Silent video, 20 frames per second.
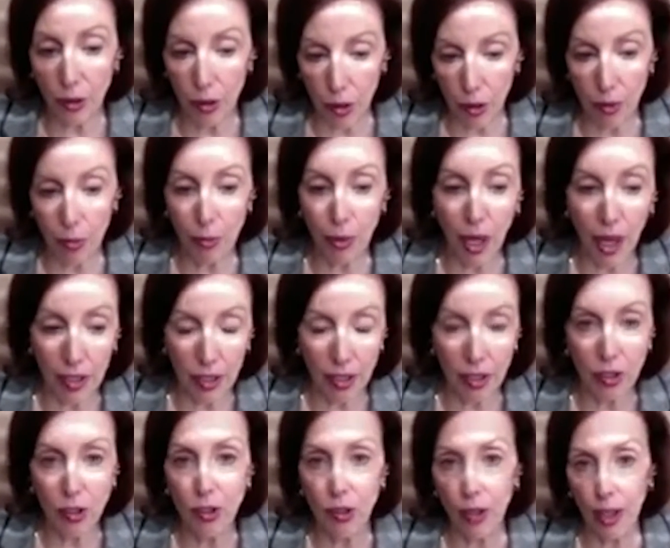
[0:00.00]
your own
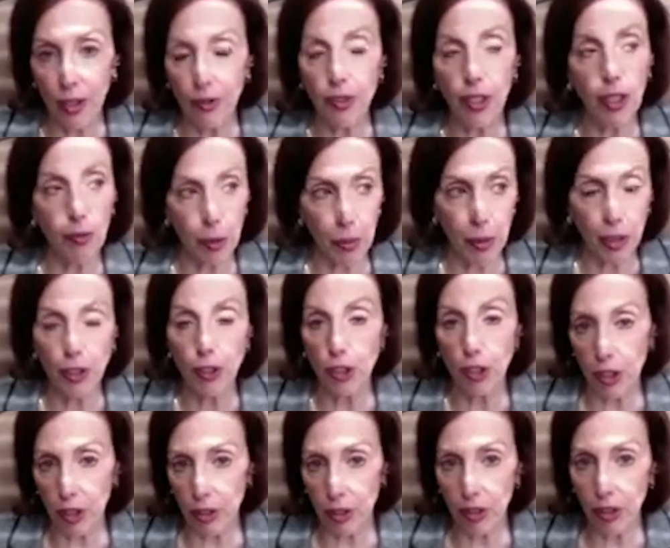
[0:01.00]
practice, you have to have a
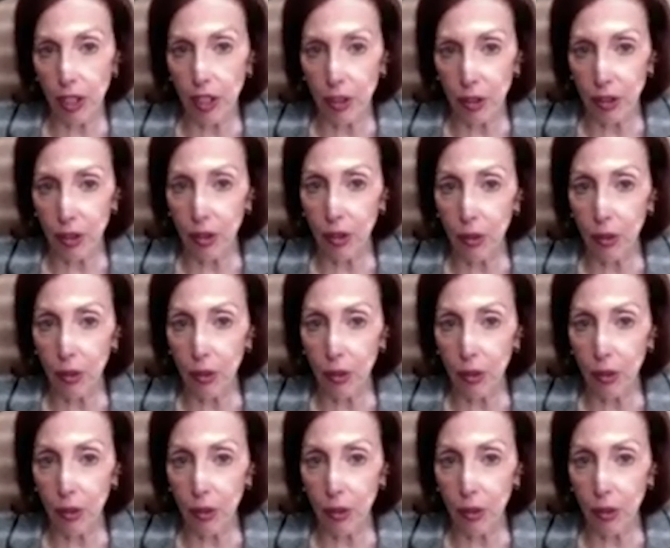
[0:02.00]
budget that